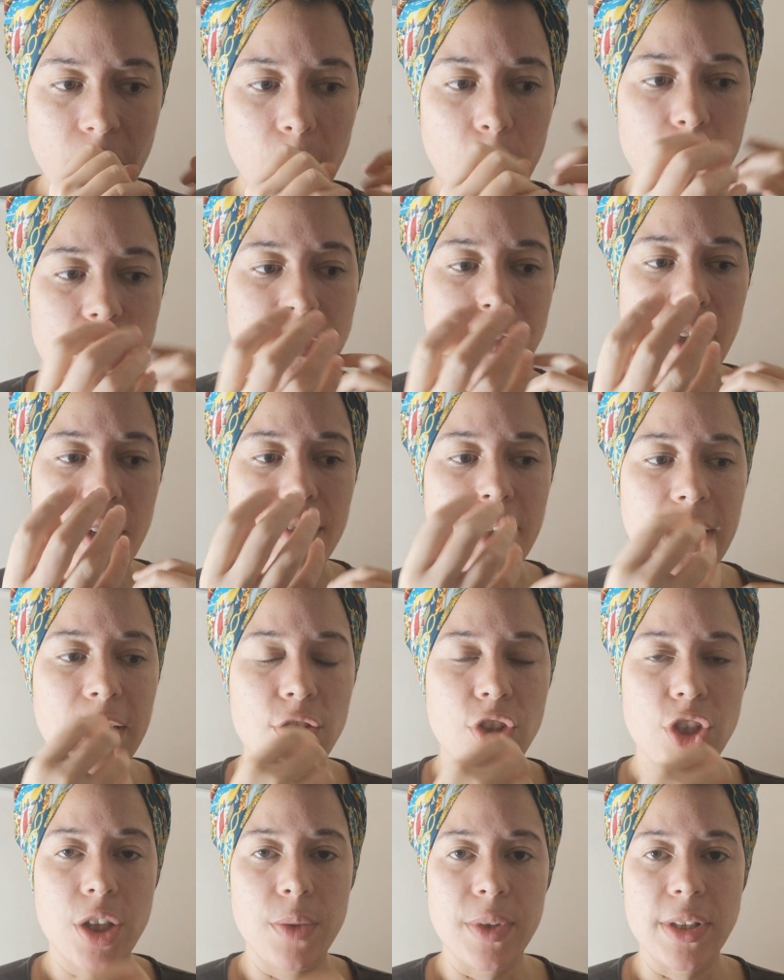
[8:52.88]
was very
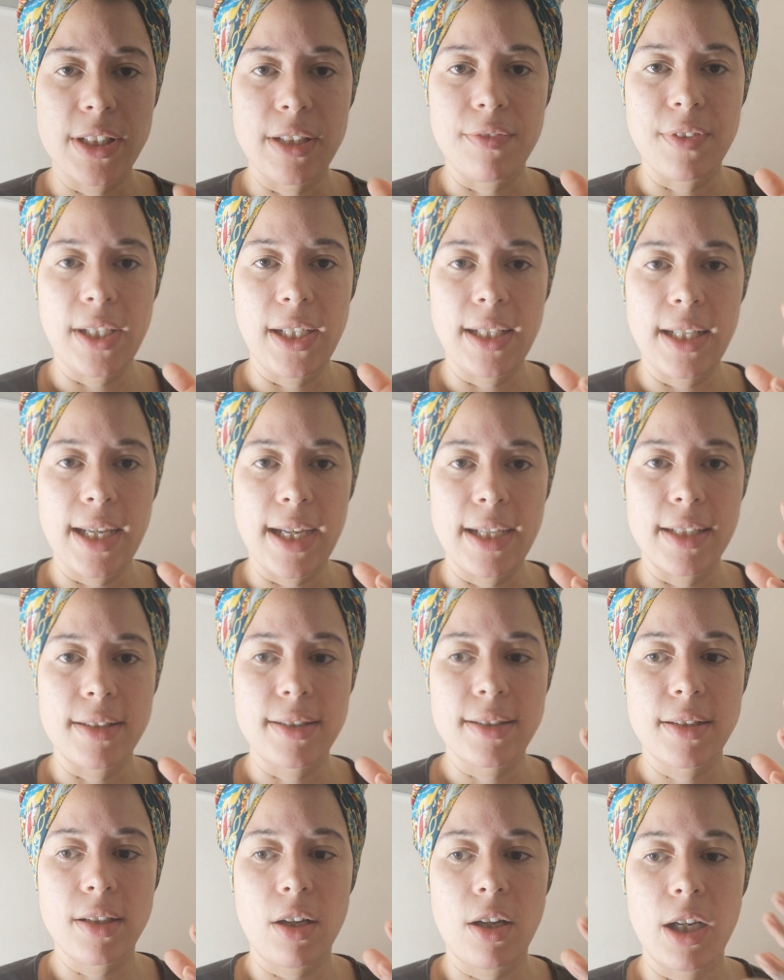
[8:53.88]
intuitively led.
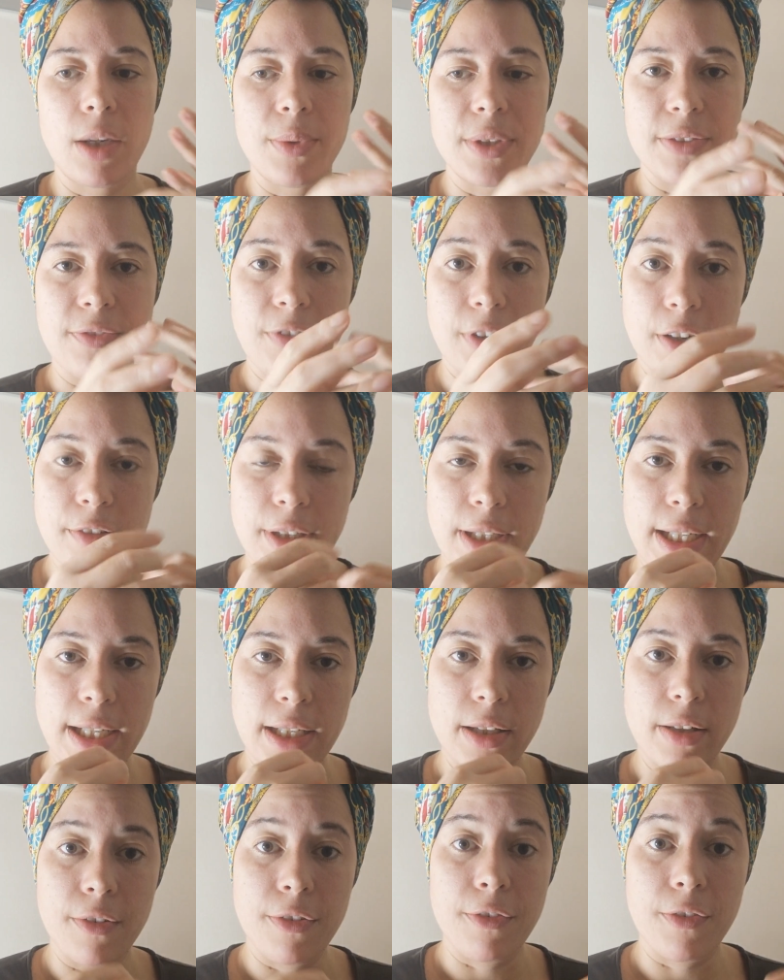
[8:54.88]
I was very
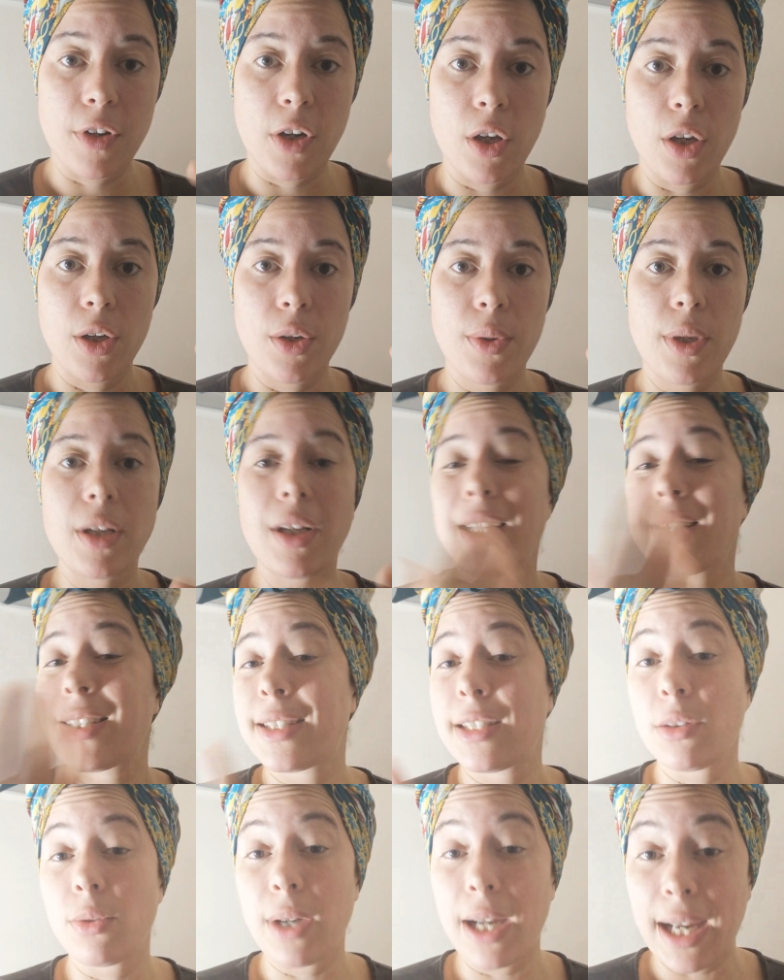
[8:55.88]
in the flow, and I
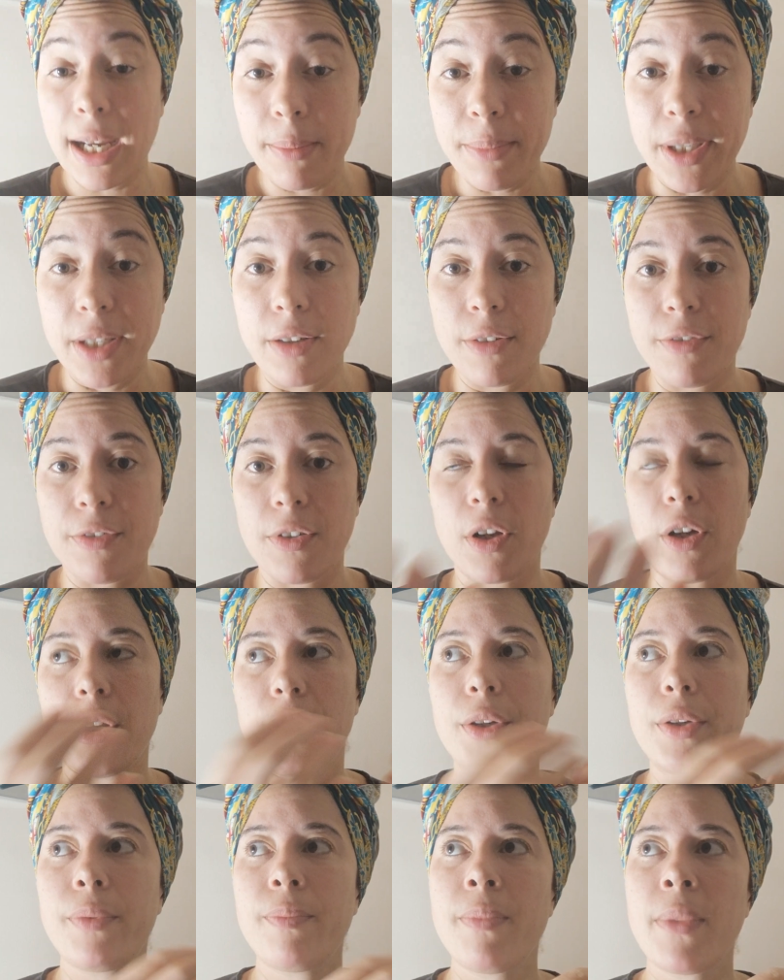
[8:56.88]
still am in the
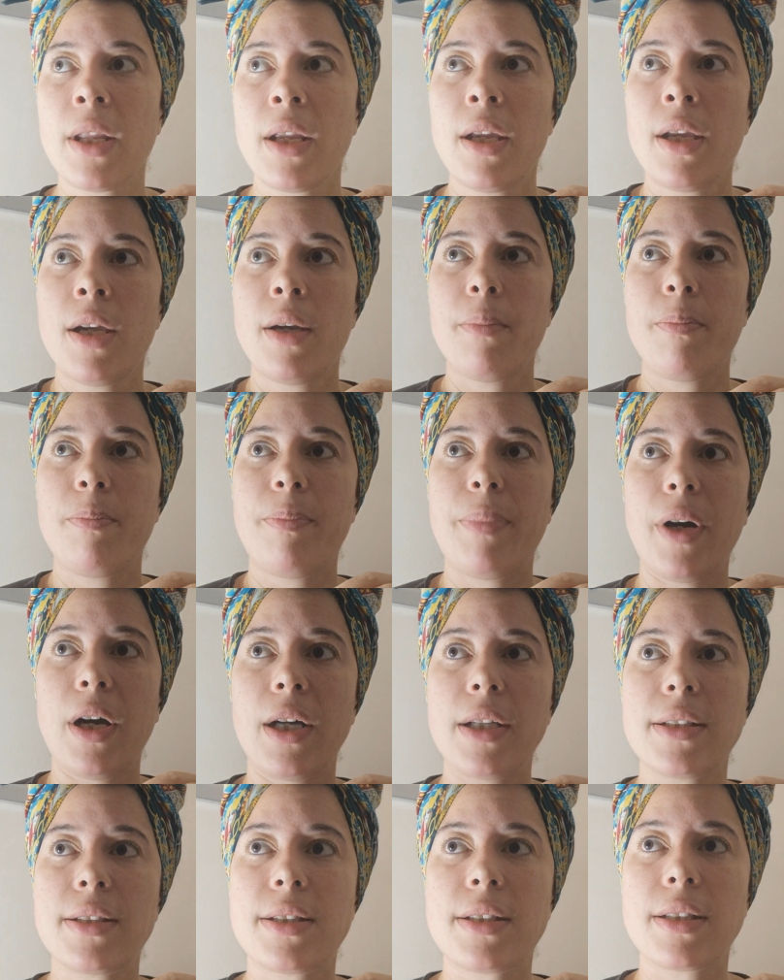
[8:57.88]
flow,
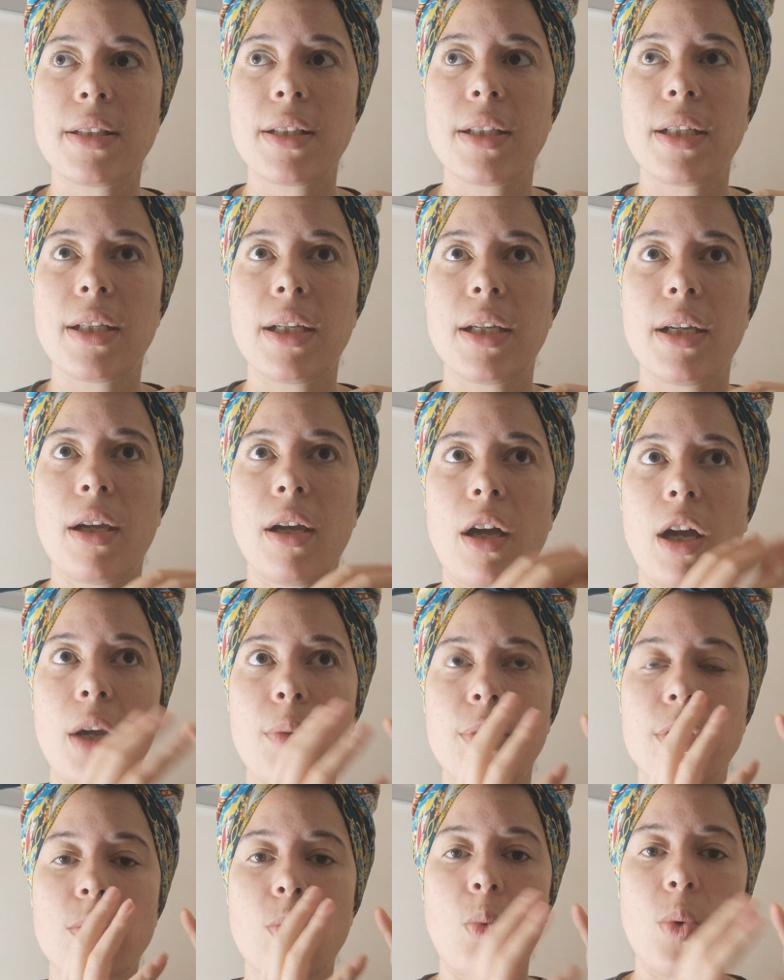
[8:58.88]
but I
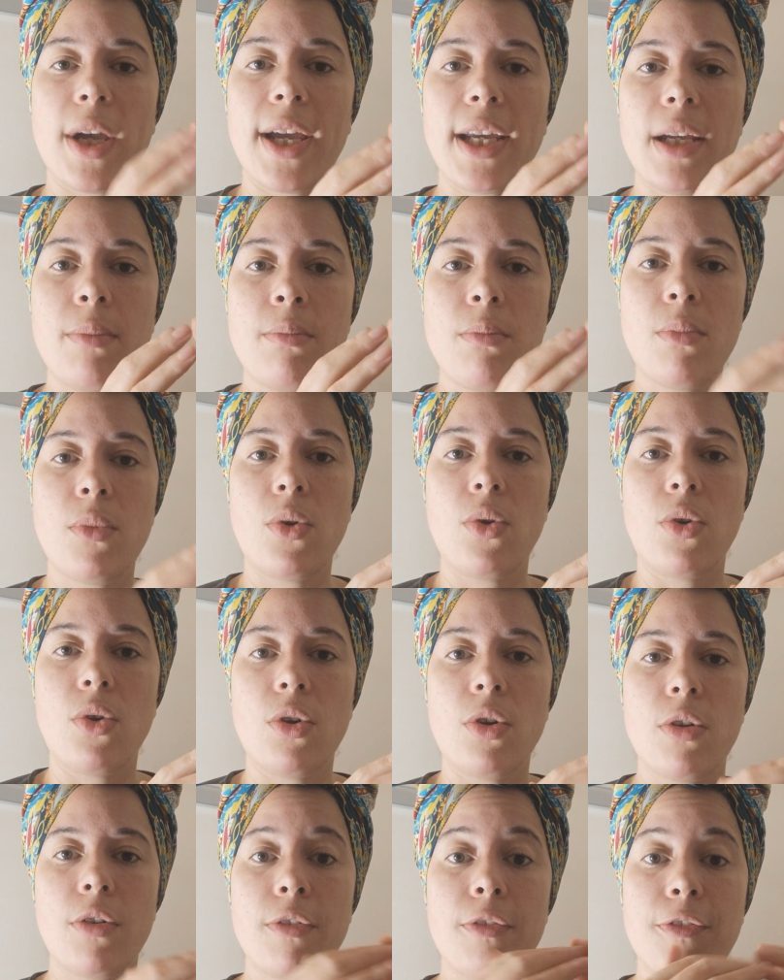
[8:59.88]
was way
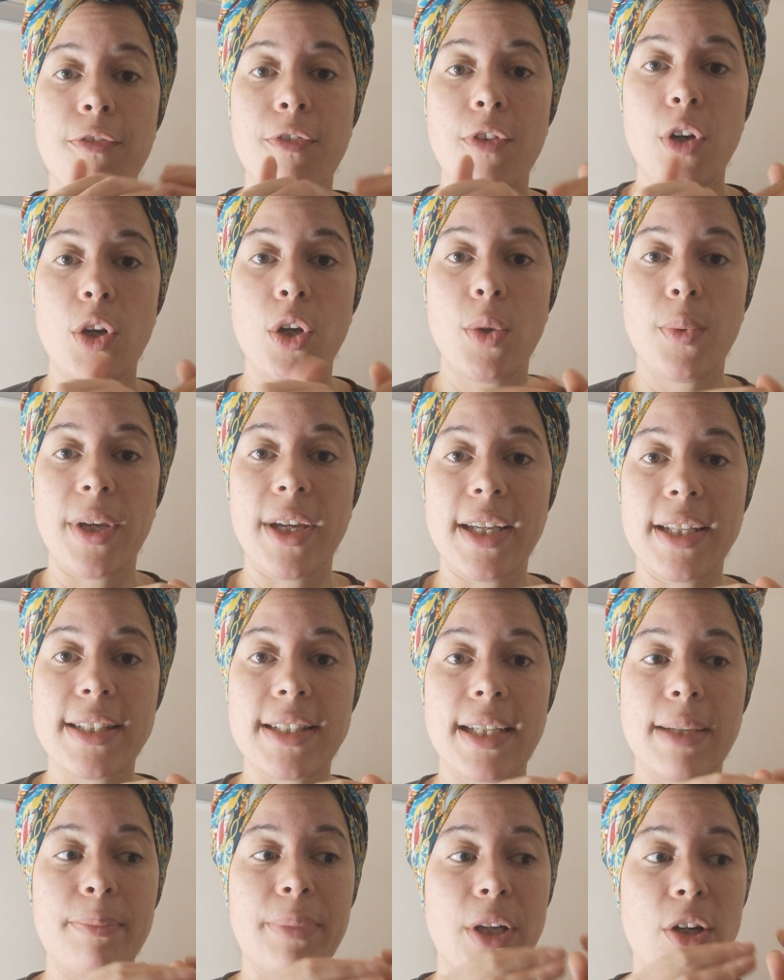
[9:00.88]
more fluid
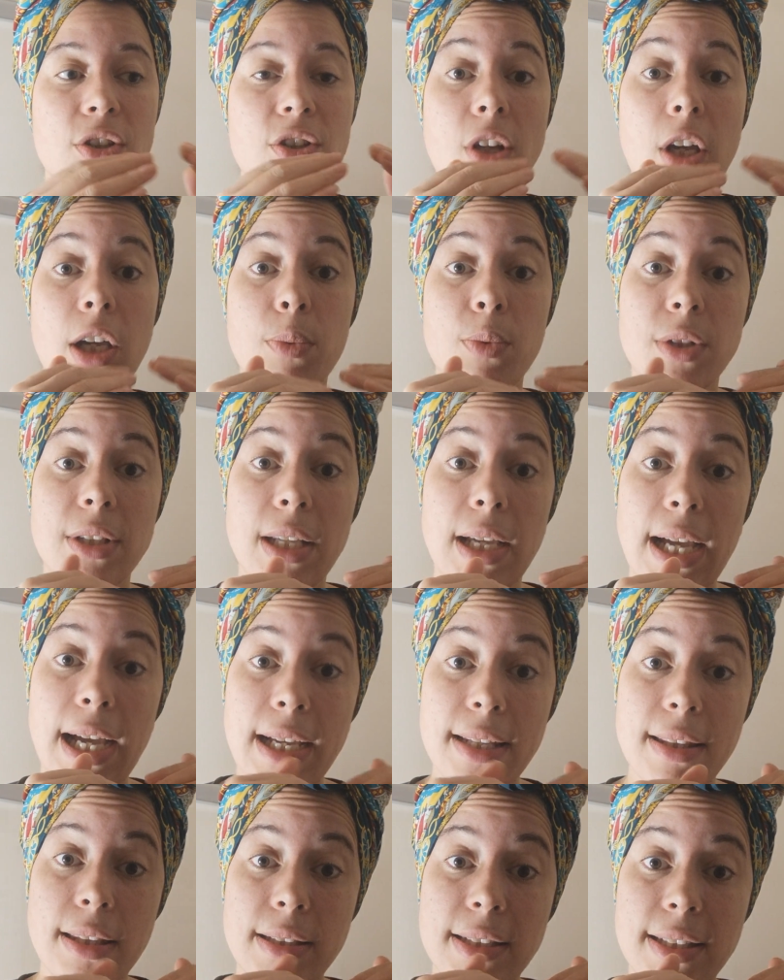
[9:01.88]
because I was at the